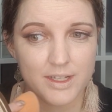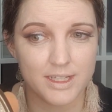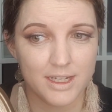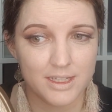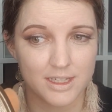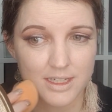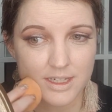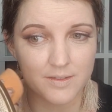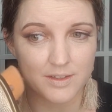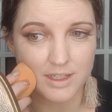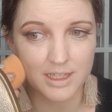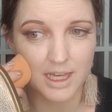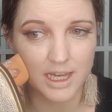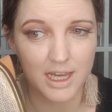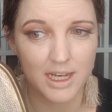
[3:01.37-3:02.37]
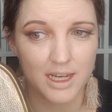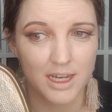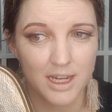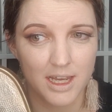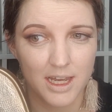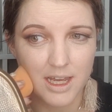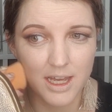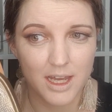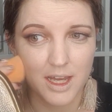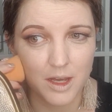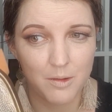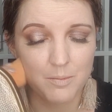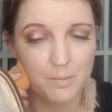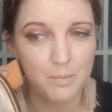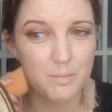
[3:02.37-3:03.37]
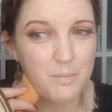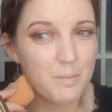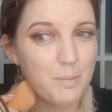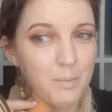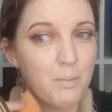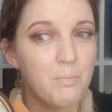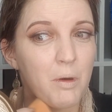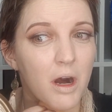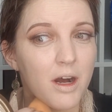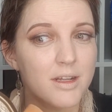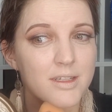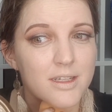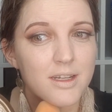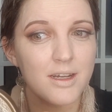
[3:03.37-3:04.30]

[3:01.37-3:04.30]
sensitive skin, but